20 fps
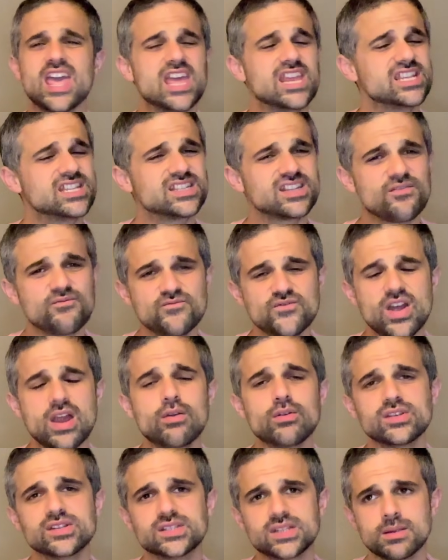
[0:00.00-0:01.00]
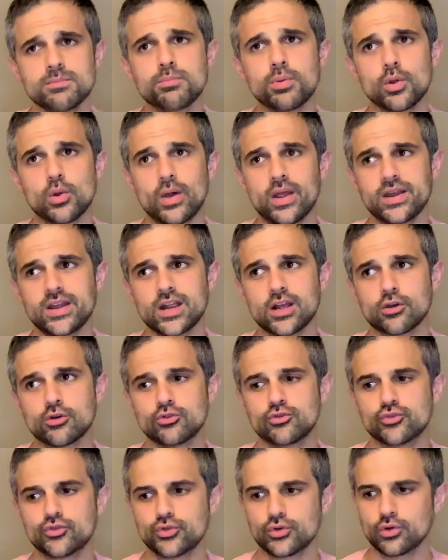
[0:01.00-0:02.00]
It's a very simple area
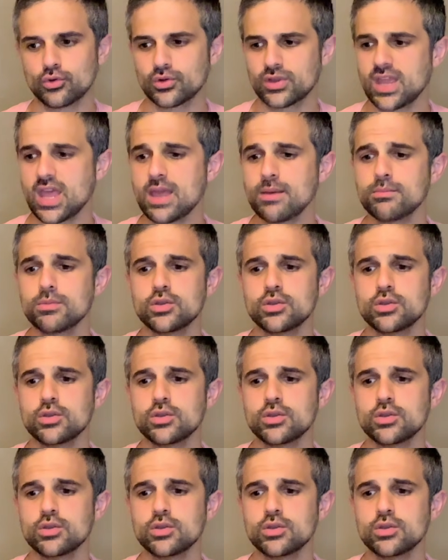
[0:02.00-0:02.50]
control game.